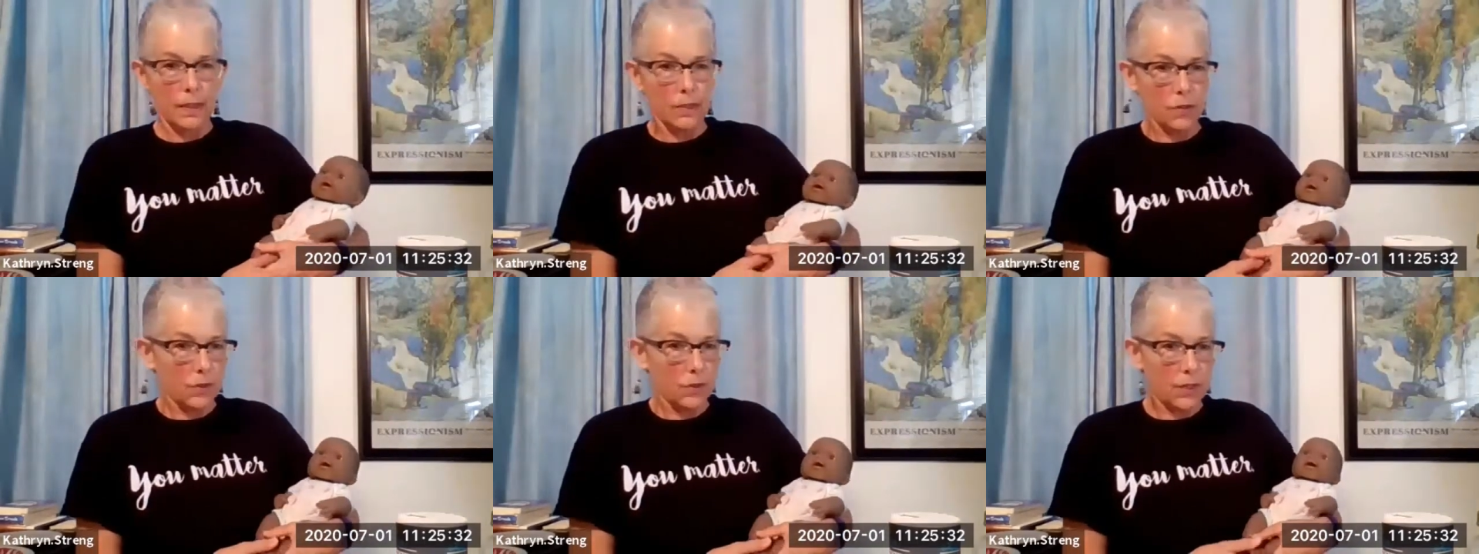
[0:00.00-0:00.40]

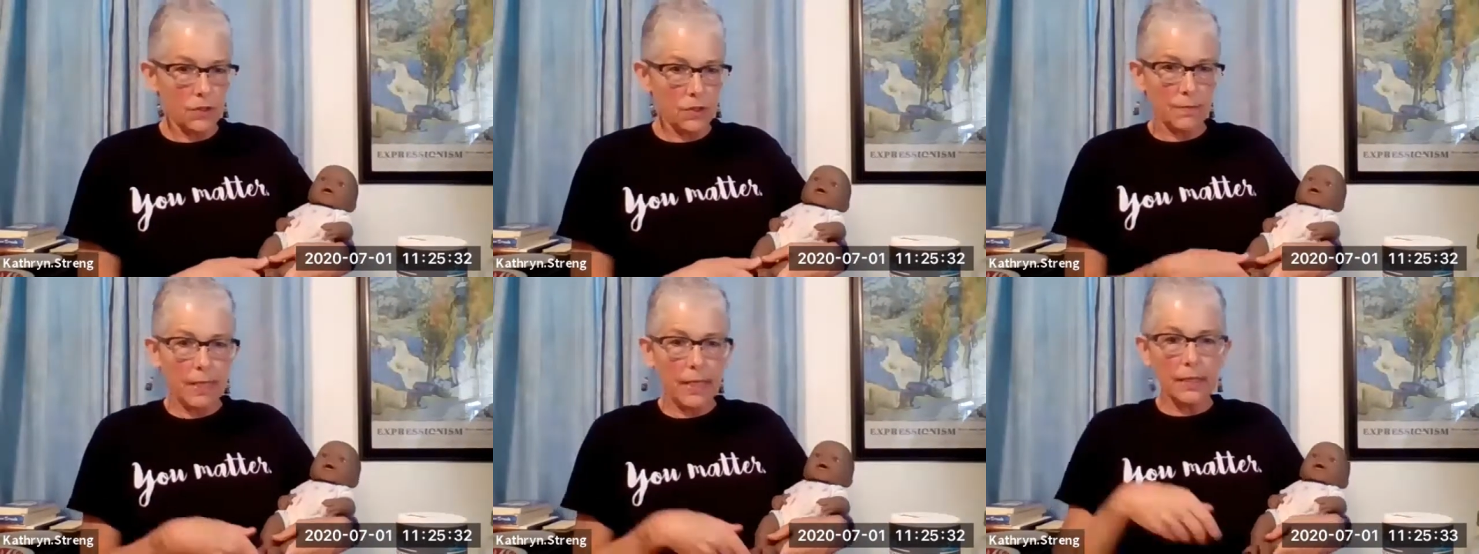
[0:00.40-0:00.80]
So
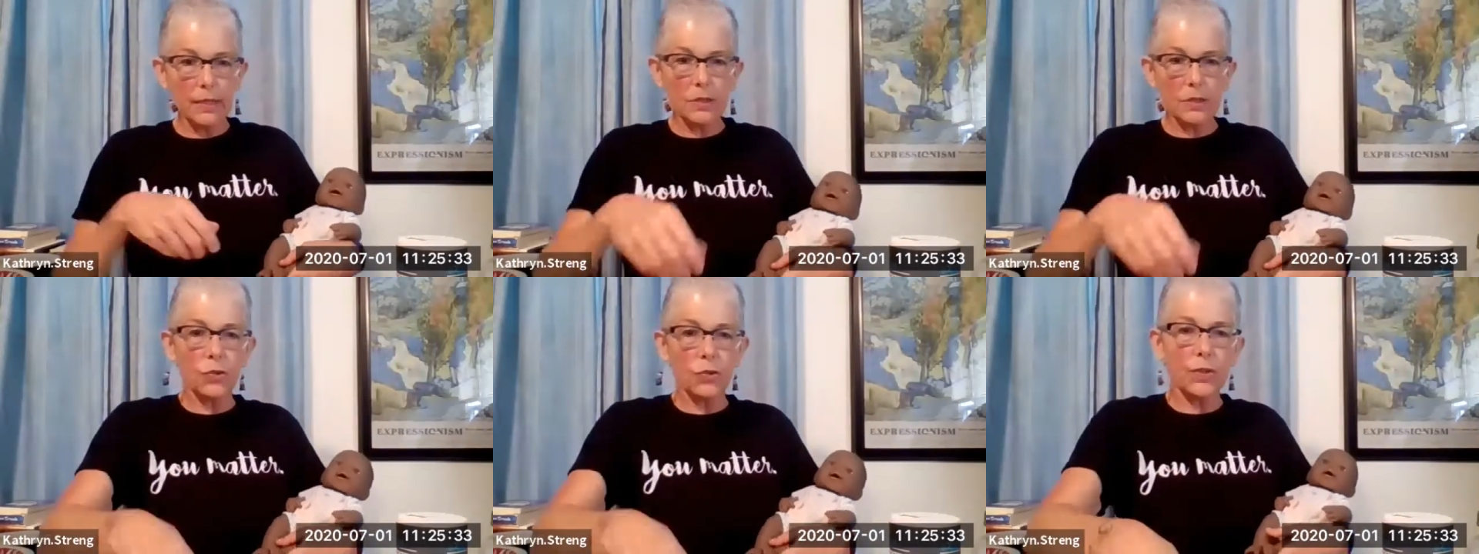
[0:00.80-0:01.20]
here's my
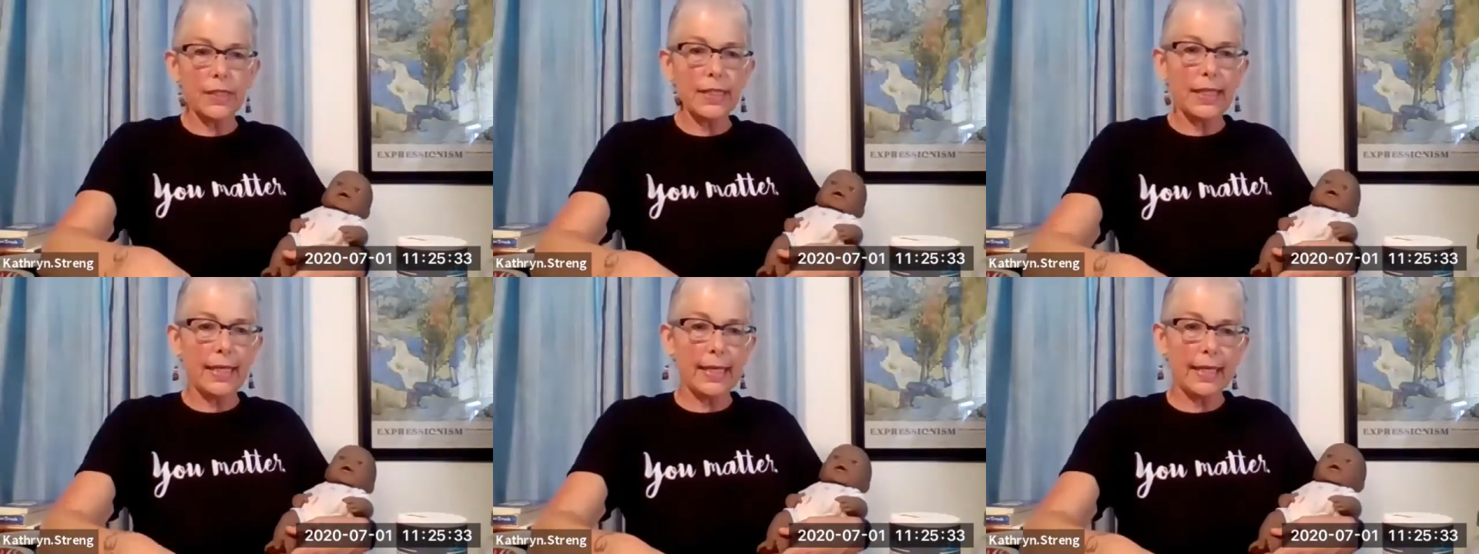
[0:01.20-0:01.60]
little
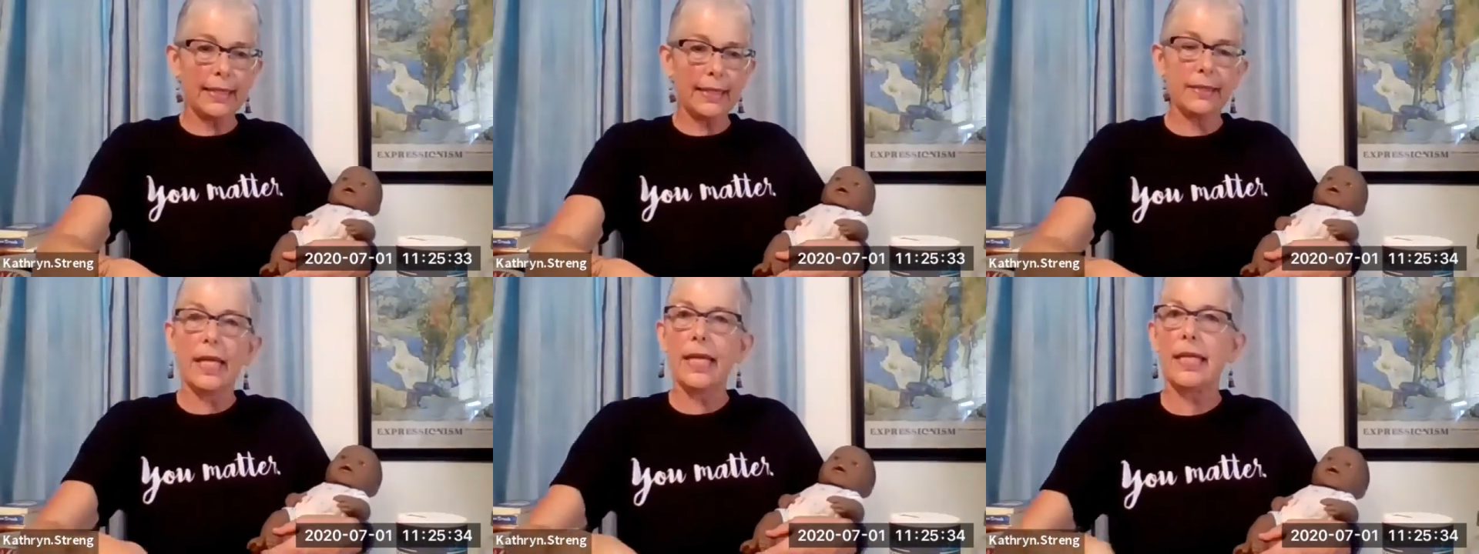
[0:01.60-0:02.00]
Tori
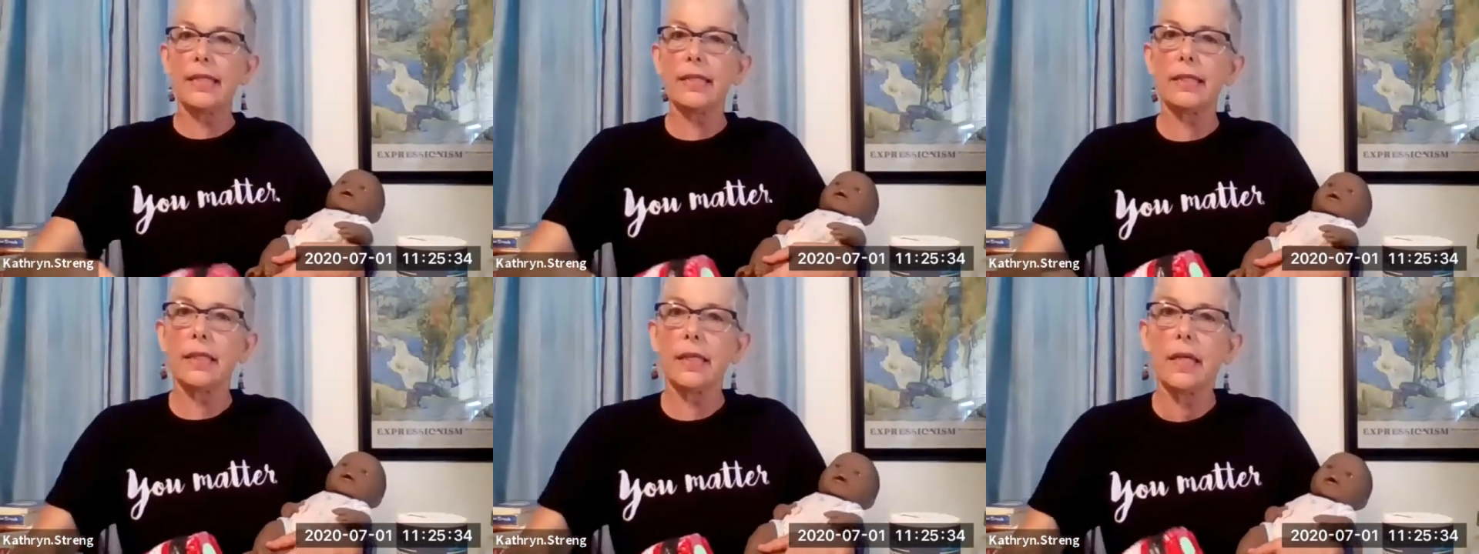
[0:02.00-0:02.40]
Ann,
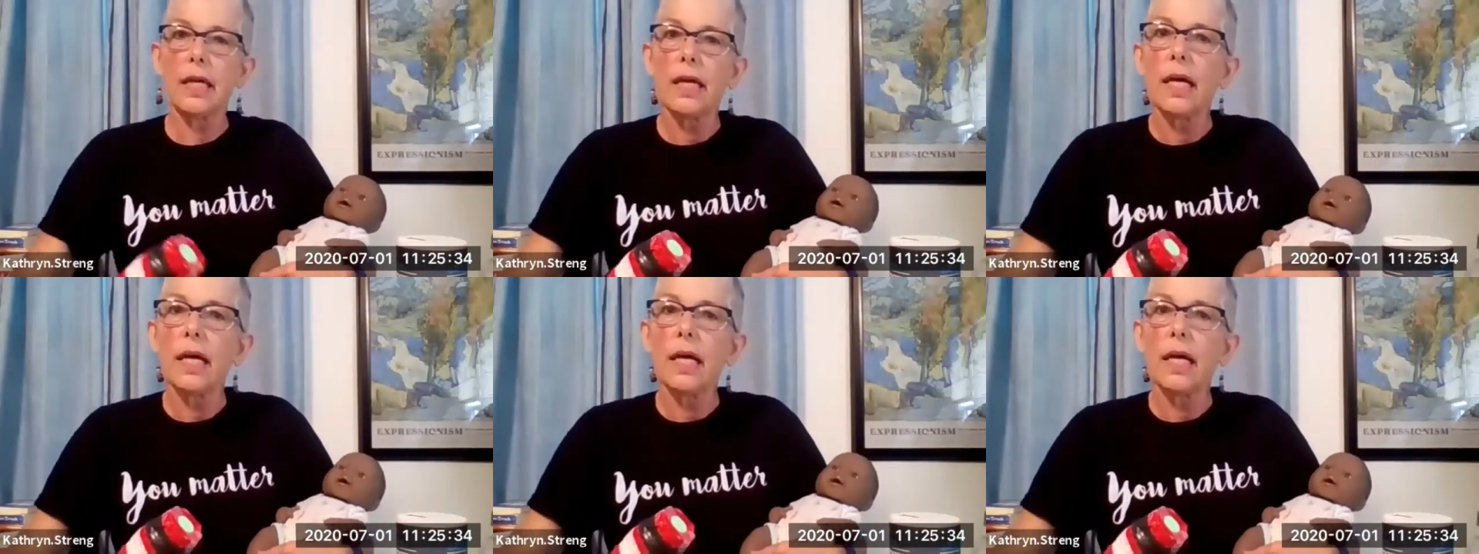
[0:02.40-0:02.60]
and